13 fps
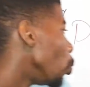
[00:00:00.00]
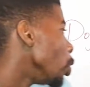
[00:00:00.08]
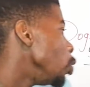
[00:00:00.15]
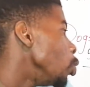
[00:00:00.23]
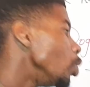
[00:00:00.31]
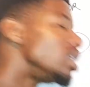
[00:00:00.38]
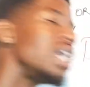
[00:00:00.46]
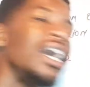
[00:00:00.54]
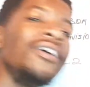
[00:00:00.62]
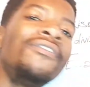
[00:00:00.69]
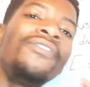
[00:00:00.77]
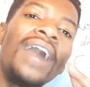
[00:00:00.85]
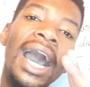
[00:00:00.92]
We use
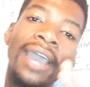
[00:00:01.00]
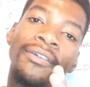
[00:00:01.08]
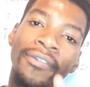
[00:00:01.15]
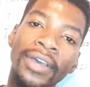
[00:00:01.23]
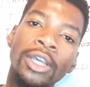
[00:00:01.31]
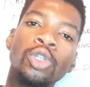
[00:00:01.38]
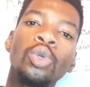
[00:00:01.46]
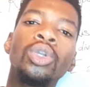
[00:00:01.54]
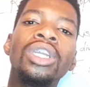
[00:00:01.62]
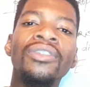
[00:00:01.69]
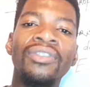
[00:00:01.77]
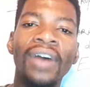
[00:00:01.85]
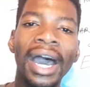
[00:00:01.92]
5 to
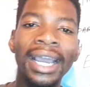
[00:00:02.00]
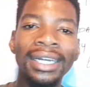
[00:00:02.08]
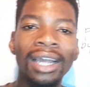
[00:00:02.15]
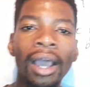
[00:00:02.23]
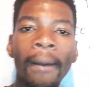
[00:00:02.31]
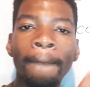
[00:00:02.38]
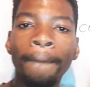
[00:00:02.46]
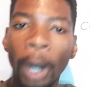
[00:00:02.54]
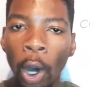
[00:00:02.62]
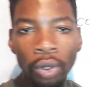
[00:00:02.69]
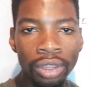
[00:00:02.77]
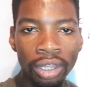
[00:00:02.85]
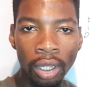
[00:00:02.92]
divide
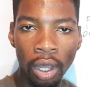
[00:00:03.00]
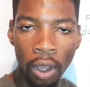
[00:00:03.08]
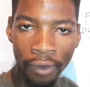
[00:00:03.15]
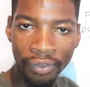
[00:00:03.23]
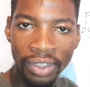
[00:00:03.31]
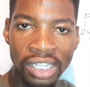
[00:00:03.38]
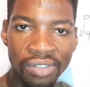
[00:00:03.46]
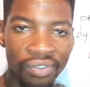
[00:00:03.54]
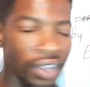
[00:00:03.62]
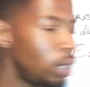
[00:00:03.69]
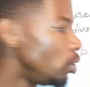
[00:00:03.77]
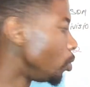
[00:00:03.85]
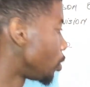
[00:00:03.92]
both of these
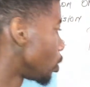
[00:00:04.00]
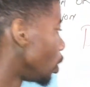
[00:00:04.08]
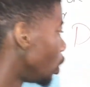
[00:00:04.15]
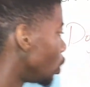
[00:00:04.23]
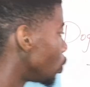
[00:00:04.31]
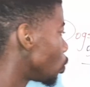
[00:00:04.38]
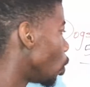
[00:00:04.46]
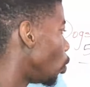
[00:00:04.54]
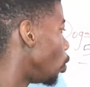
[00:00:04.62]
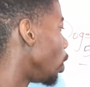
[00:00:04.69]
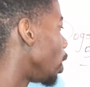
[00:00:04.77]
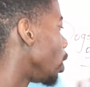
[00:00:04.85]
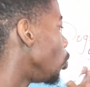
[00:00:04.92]
values.
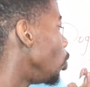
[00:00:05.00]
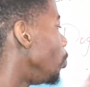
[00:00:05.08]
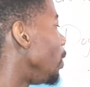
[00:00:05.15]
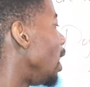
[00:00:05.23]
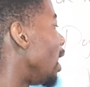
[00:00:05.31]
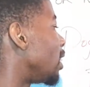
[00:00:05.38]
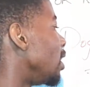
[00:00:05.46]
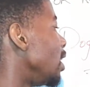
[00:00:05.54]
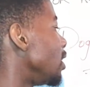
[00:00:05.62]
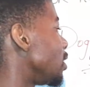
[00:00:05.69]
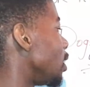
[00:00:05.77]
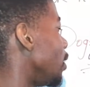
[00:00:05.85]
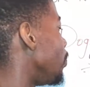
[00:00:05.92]
So it will be like
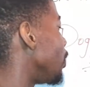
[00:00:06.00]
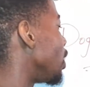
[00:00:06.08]
this.